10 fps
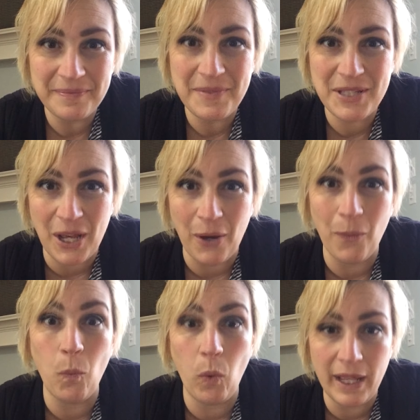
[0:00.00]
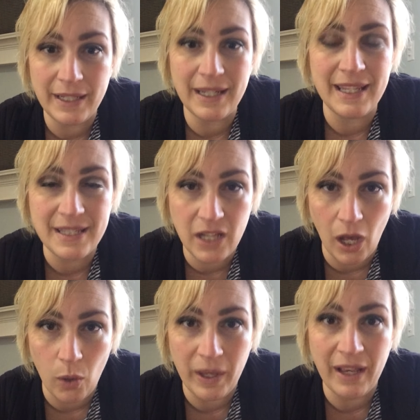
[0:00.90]
So, what is
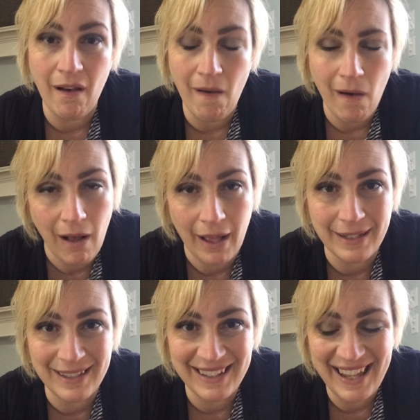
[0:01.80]
going on?